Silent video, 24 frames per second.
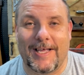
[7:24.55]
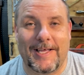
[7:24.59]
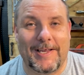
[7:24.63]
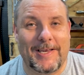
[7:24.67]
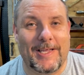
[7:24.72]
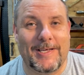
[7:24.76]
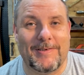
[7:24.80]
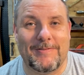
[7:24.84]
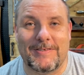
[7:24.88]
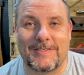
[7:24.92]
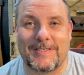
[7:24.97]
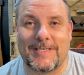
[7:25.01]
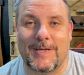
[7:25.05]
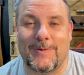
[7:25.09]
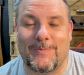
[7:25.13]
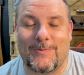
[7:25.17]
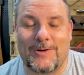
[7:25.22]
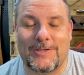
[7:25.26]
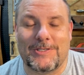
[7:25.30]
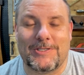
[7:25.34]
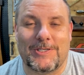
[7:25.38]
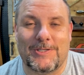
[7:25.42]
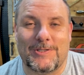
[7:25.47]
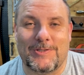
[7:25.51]
He loved to sit and
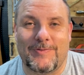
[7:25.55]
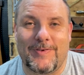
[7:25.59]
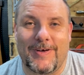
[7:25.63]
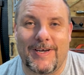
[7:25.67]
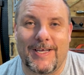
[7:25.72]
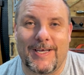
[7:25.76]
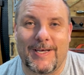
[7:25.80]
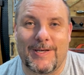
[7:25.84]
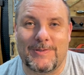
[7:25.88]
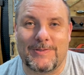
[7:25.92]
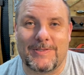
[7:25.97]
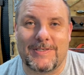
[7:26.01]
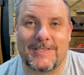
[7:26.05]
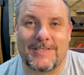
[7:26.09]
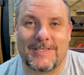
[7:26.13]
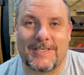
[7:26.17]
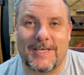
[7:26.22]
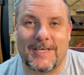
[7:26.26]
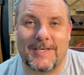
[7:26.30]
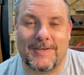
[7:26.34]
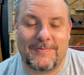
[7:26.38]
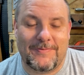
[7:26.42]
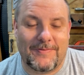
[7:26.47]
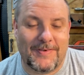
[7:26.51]
watch those videos and
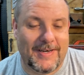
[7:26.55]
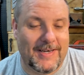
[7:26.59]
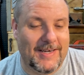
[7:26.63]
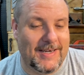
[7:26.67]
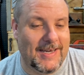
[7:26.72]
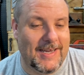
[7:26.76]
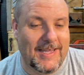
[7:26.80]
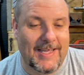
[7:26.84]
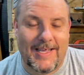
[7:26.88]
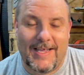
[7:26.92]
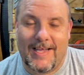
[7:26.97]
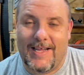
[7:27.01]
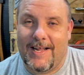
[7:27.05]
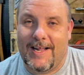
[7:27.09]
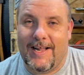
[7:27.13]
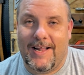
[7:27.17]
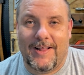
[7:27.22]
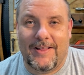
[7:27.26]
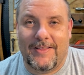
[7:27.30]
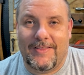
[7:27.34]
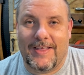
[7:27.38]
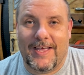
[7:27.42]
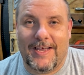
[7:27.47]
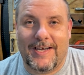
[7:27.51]
stuff, and
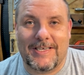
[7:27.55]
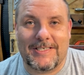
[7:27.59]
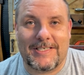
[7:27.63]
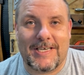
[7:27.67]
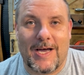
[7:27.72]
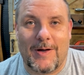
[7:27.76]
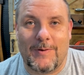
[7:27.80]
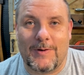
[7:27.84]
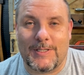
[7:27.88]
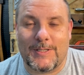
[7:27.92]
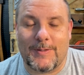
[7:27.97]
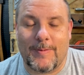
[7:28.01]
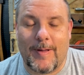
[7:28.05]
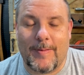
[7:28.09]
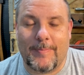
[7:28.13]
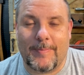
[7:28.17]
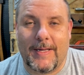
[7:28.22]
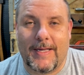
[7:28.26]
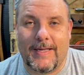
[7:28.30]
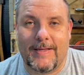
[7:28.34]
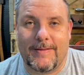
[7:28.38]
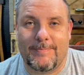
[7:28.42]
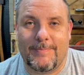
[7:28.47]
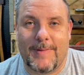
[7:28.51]
that just always
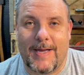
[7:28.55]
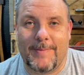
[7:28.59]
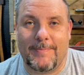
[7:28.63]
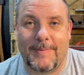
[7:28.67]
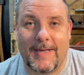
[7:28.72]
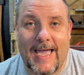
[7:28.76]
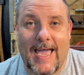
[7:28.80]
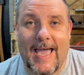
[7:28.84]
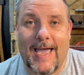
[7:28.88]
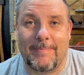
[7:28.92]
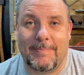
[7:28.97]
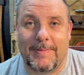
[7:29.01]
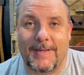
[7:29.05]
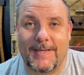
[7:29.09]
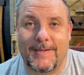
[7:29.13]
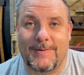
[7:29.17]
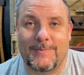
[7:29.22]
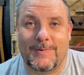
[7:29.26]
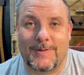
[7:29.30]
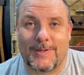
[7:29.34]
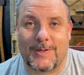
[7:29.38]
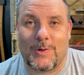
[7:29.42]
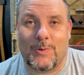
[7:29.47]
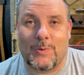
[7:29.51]
made me happy
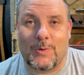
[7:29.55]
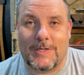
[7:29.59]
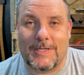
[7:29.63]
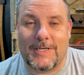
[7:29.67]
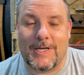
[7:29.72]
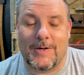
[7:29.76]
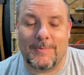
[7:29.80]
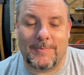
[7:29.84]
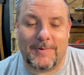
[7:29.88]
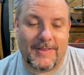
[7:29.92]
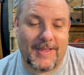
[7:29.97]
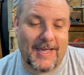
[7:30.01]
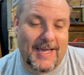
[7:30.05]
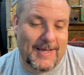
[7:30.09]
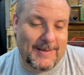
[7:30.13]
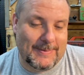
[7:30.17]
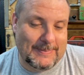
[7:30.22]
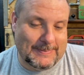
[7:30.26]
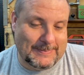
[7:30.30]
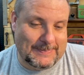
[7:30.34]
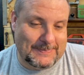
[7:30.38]
when Corey told me that.